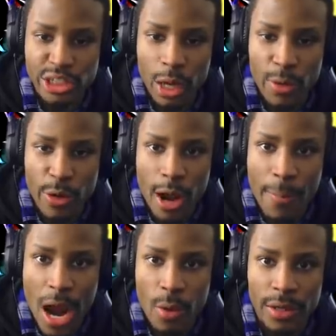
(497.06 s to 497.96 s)
Show me
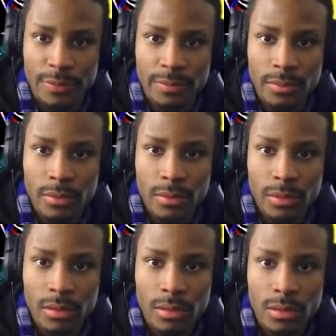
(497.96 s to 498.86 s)
real power.
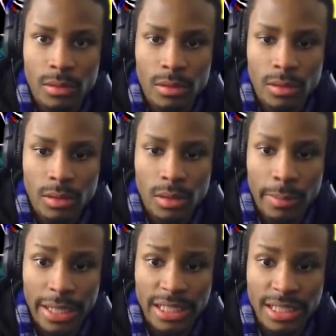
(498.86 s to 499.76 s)

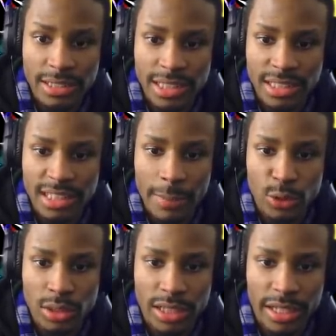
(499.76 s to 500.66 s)
Melee does decent
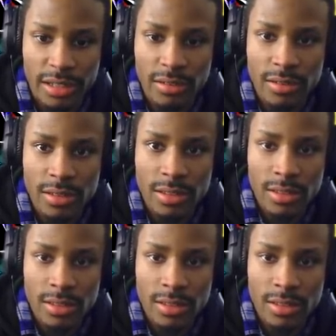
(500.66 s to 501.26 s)
damage. What the hell?